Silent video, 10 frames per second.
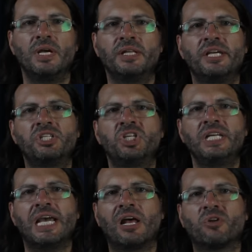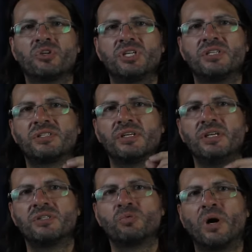The genealogist
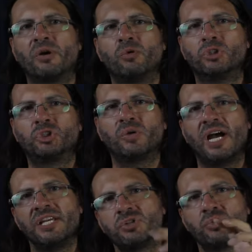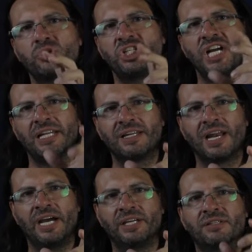is one who tries to shed
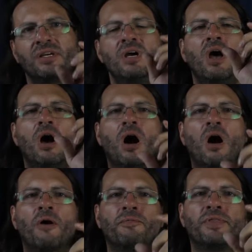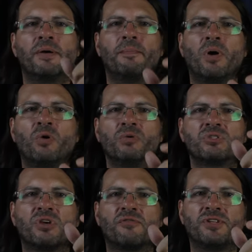light on the
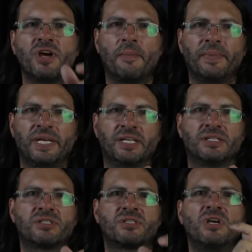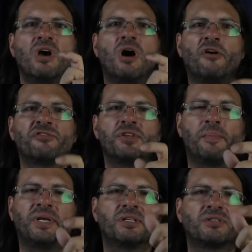modes of dominance of
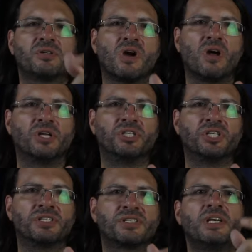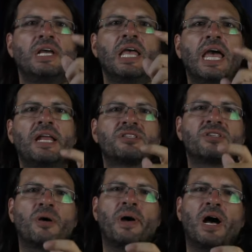dominant knowledges and
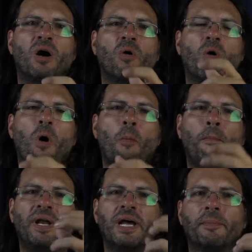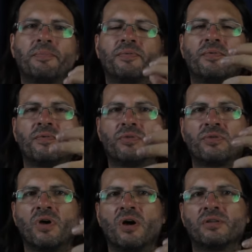somehow open up
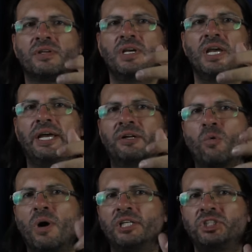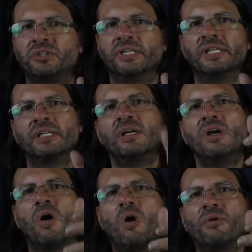thought and questioning
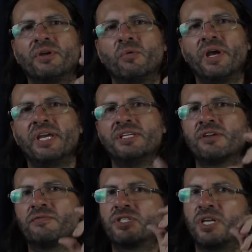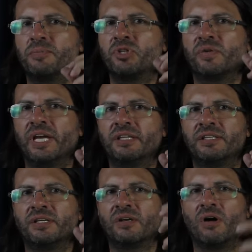on the ways of
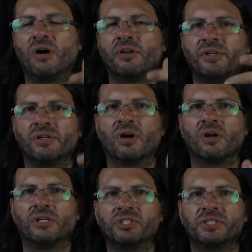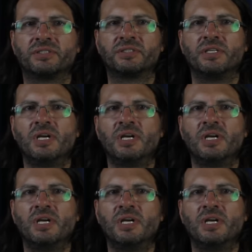subjugating other knowledges,